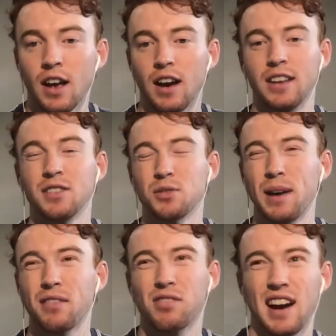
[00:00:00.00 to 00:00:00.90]
I think it was
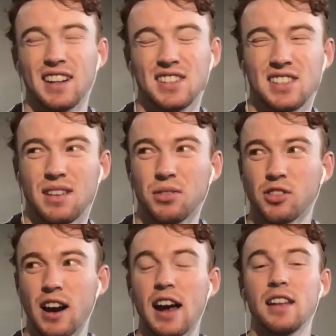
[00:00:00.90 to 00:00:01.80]
about round 7
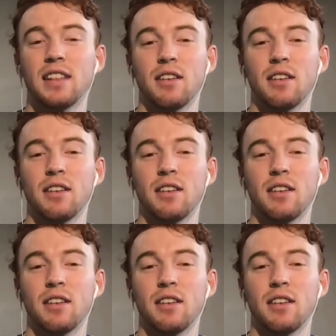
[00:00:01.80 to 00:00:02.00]
or 8.